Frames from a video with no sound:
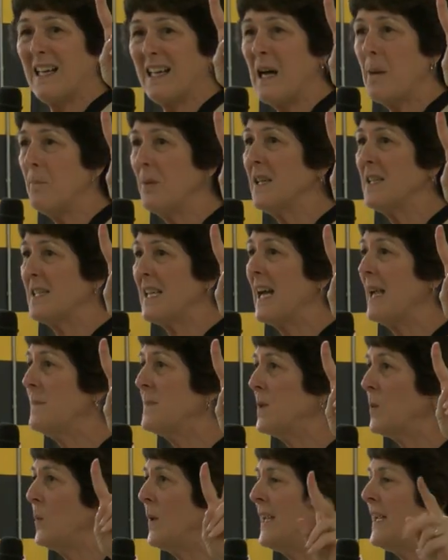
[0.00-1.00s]
a couple of
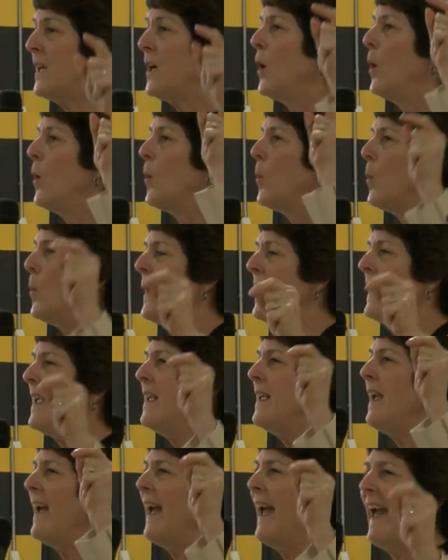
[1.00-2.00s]
times a week,
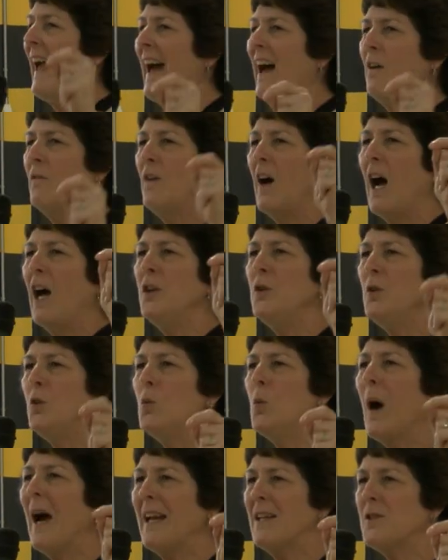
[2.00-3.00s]
we have a
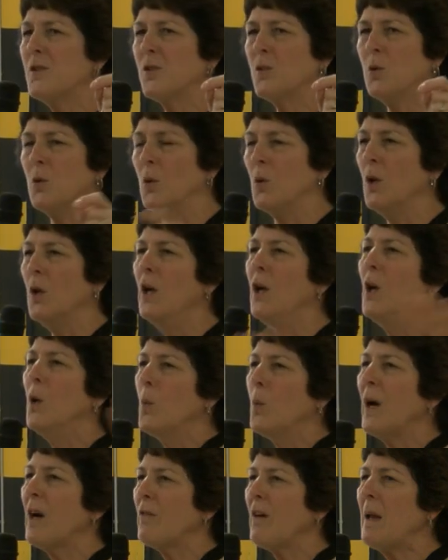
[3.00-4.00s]
new high school
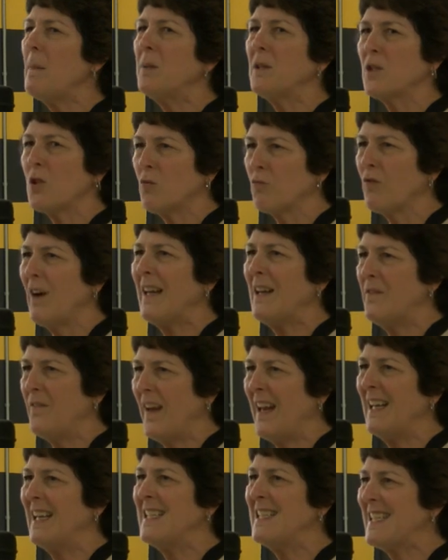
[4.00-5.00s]
we're able to
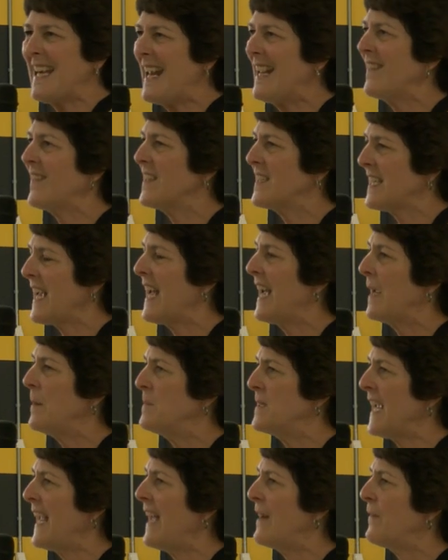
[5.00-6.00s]
renovate and take the time
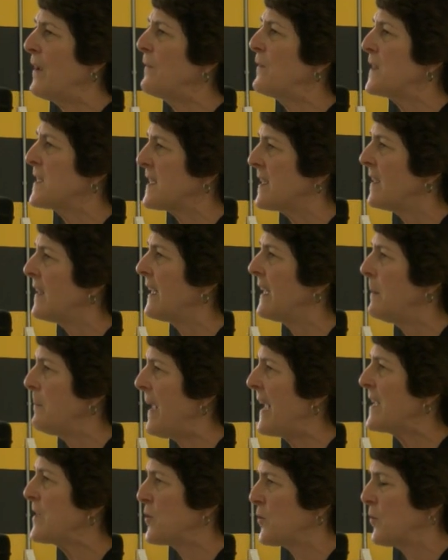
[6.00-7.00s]
to have a facility
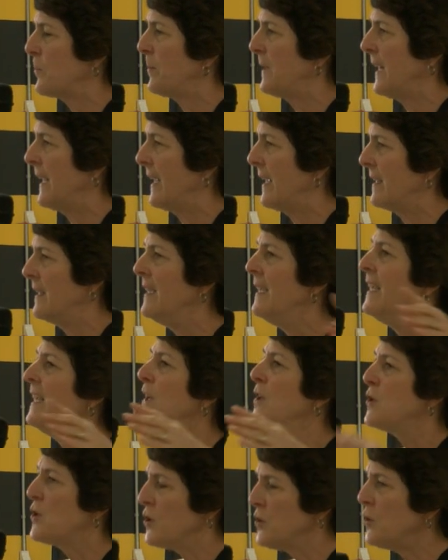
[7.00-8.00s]
master plan
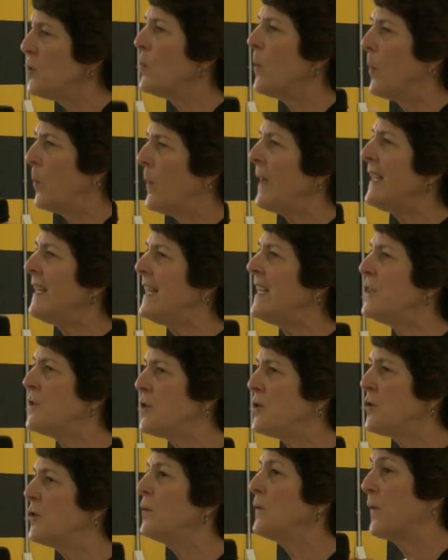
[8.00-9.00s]
to do what we need
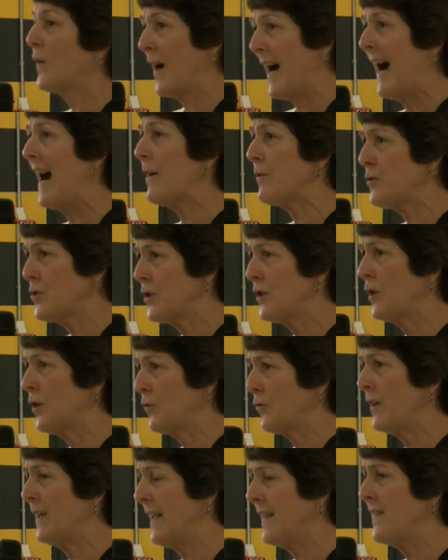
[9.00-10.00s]
to do for our
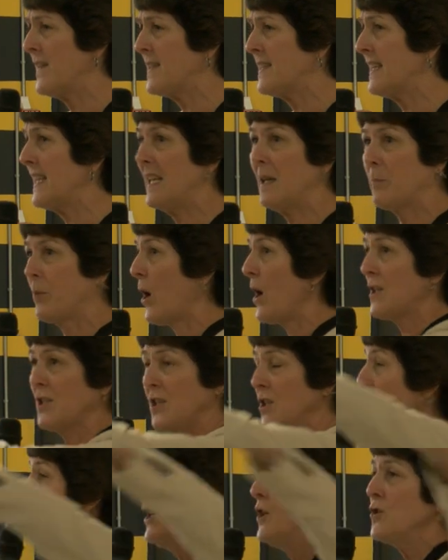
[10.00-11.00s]
children in the city of
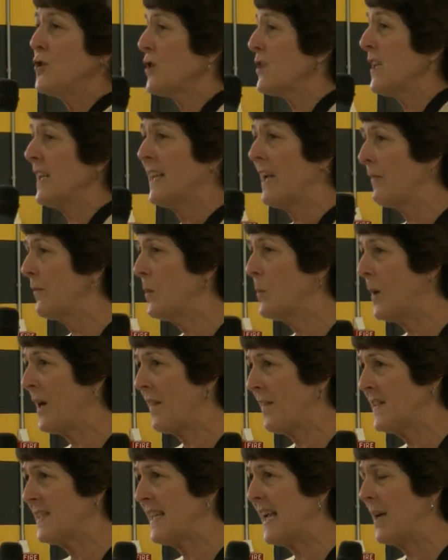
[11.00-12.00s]
Brockton, just like every one
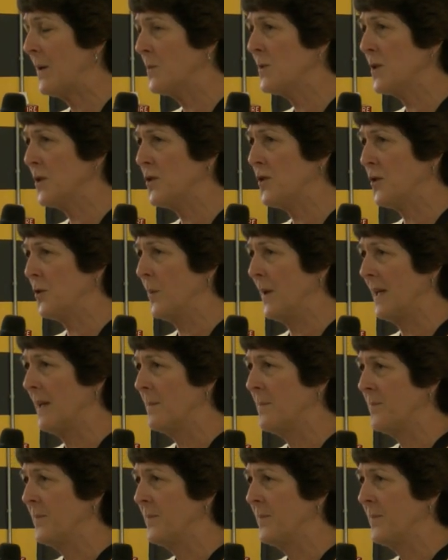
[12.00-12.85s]
of the towns is doing.